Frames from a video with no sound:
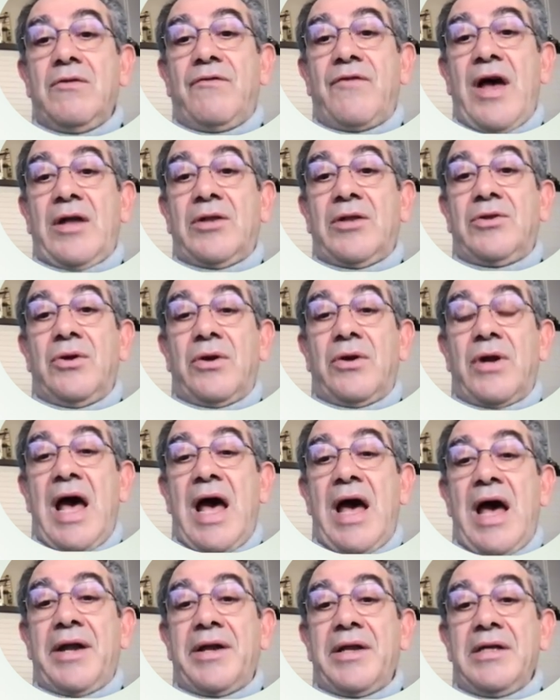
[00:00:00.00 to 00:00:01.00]
factor
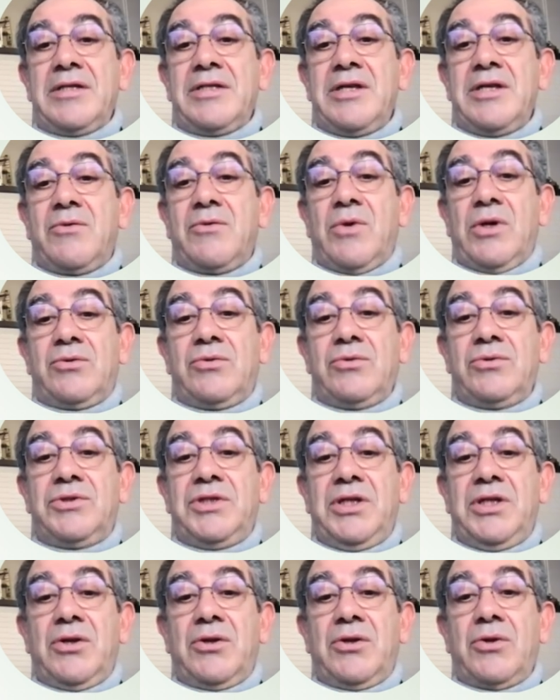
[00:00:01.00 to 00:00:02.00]
R is equal to
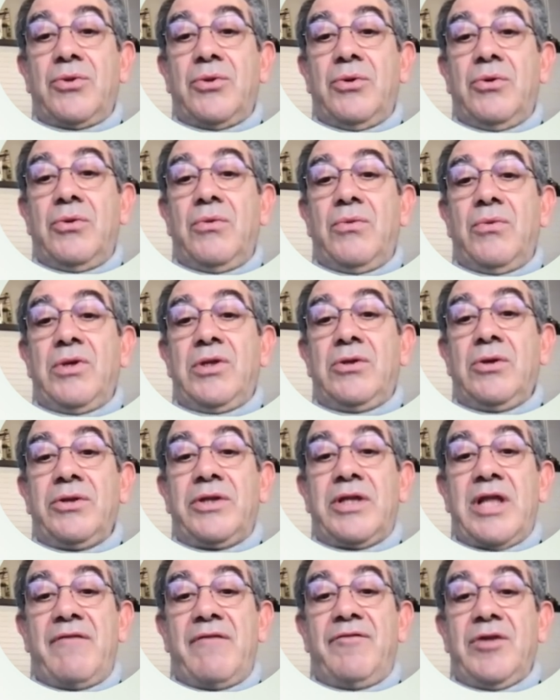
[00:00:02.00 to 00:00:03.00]
0, so we
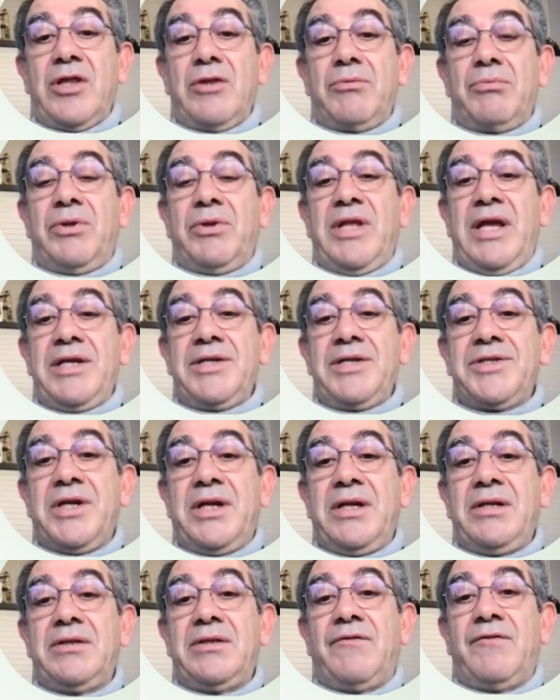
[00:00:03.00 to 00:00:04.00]
don't have the
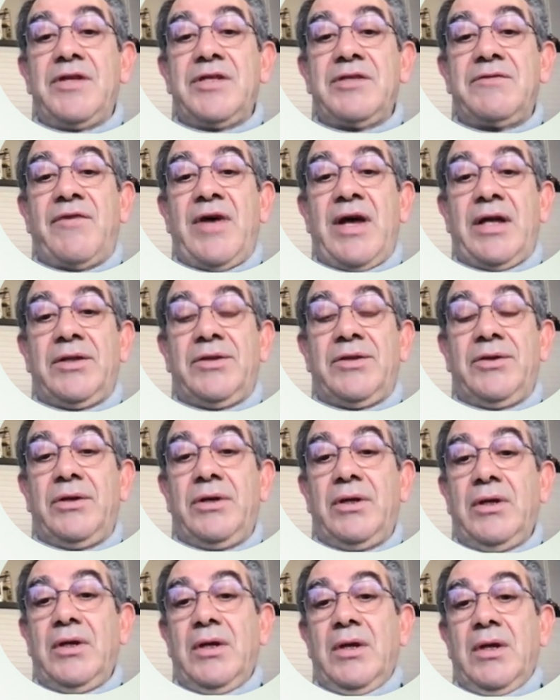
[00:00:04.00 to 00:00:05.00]
exponential, the phase
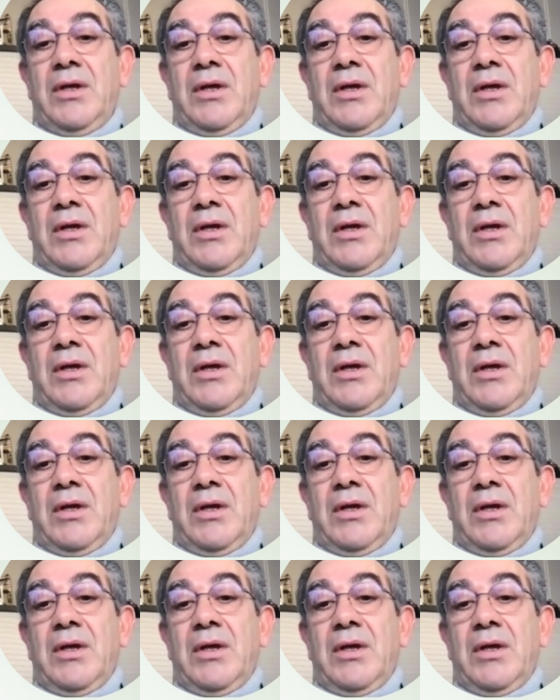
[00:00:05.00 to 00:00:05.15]
factor.